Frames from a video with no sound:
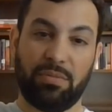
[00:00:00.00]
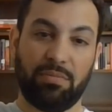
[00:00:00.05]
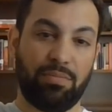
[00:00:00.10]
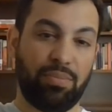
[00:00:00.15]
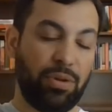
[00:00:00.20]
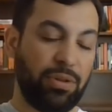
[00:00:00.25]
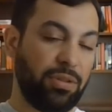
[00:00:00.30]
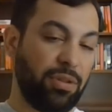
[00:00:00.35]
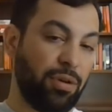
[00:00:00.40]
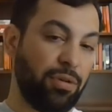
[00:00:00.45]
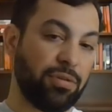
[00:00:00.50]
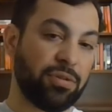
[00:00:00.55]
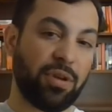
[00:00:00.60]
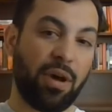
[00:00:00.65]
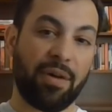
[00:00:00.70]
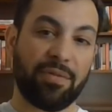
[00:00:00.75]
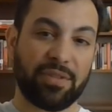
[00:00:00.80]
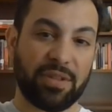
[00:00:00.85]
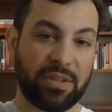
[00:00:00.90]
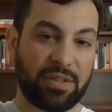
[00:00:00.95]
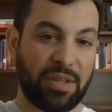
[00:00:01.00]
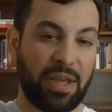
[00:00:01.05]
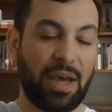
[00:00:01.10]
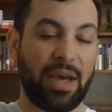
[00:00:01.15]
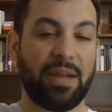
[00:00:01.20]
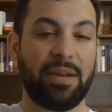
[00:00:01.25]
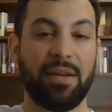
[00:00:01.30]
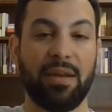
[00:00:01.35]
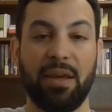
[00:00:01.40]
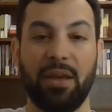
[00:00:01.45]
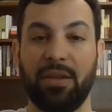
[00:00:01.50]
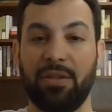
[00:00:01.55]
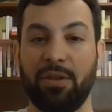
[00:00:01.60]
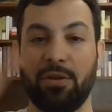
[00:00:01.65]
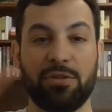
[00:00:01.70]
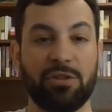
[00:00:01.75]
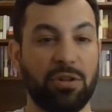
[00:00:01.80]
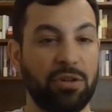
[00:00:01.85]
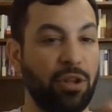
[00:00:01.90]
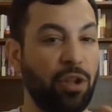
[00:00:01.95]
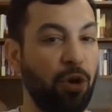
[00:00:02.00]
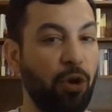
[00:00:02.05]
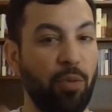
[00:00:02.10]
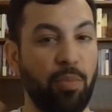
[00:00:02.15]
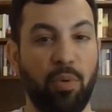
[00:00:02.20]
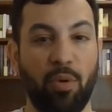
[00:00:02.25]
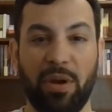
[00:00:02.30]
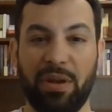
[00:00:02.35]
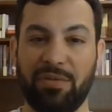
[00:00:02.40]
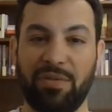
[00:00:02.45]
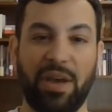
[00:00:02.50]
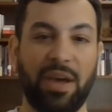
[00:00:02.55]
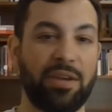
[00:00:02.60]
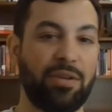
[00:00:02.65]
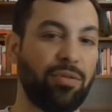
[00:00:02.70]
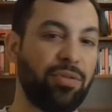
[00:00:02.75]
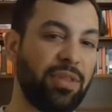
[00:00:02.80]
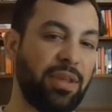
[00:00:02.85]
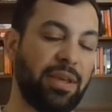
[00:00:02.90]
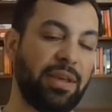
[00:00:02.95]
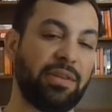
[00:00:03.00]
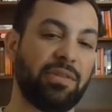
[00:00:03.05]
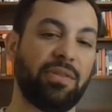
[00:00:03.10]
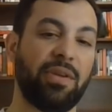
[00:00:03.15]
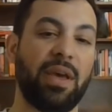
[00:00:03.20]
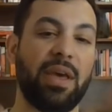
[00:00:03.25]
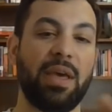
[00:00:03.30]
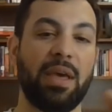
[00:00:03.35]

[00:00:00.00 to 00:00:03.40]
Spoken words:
Put those off to the side. Those are low point value things.